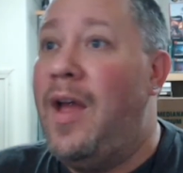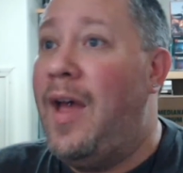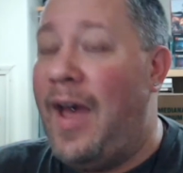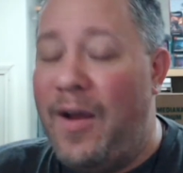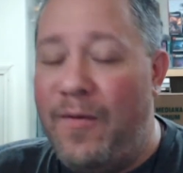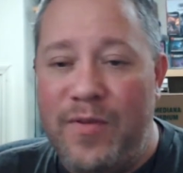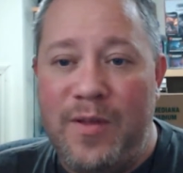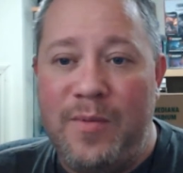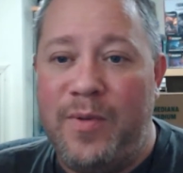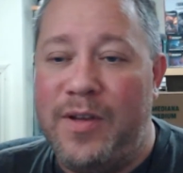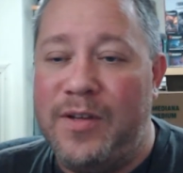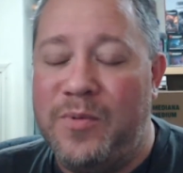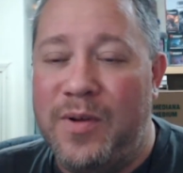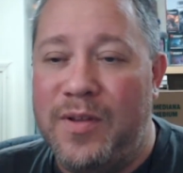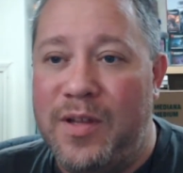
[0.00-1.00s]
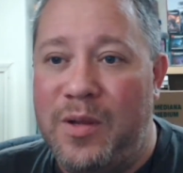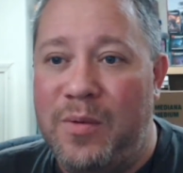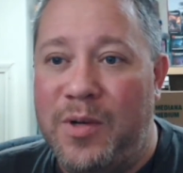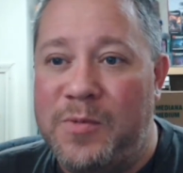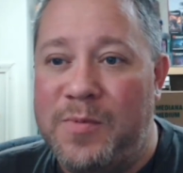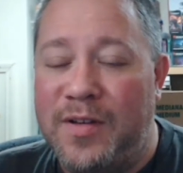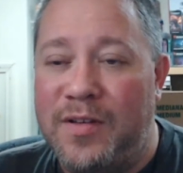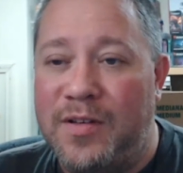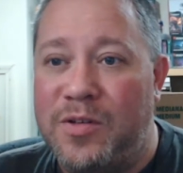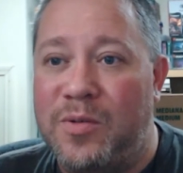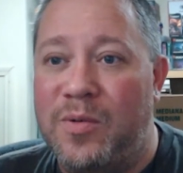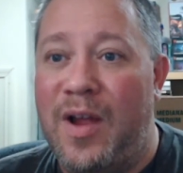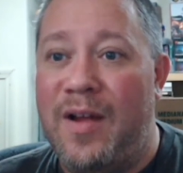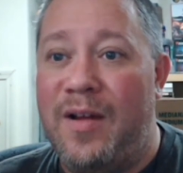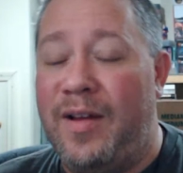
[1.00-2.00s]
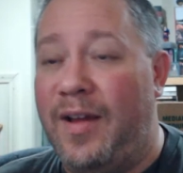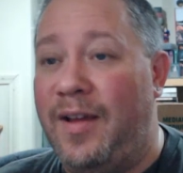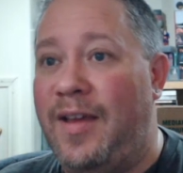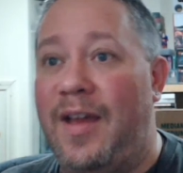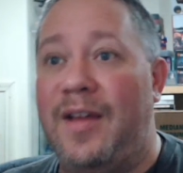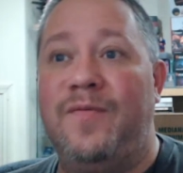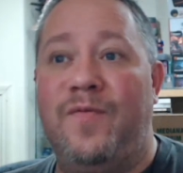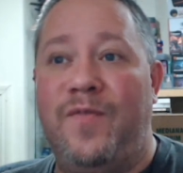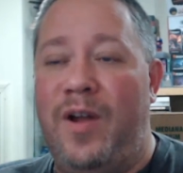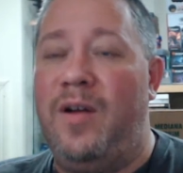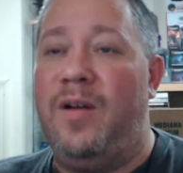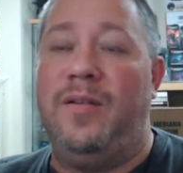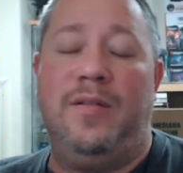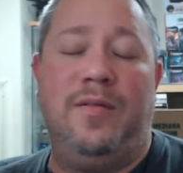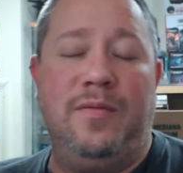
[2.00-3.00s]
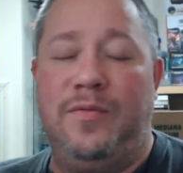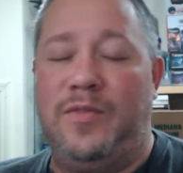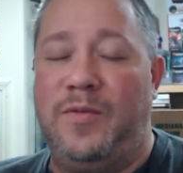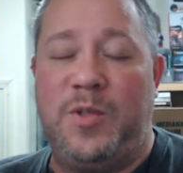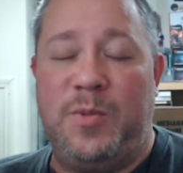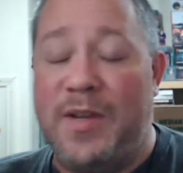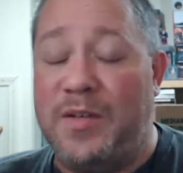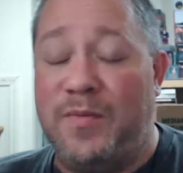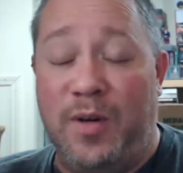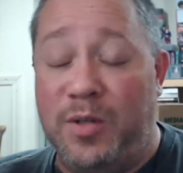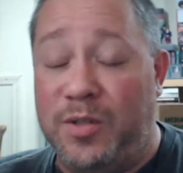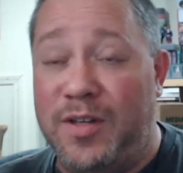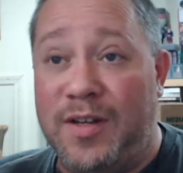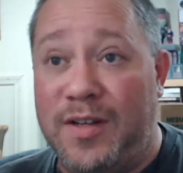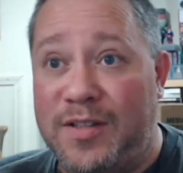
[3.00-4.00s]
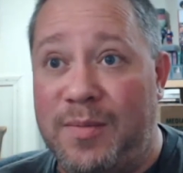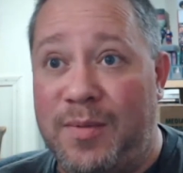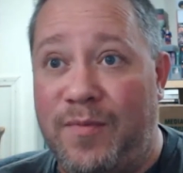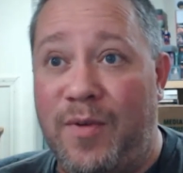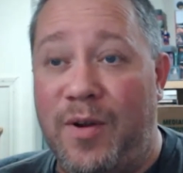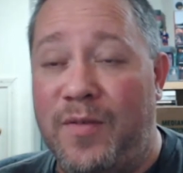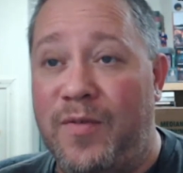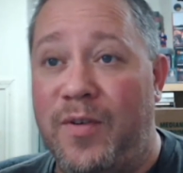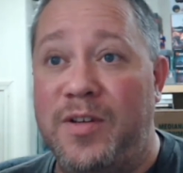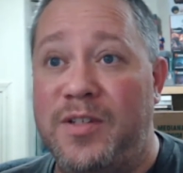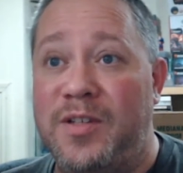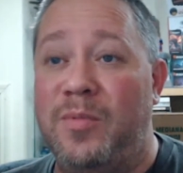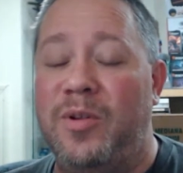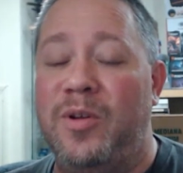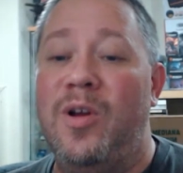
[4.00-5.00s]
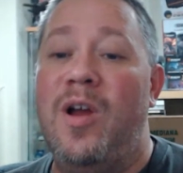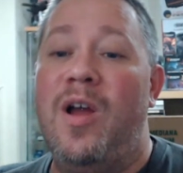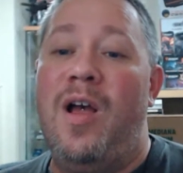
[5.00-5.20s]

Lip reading: Everything plays the way that you expect it to. Again, Space Invaders is going to get something very, very similar.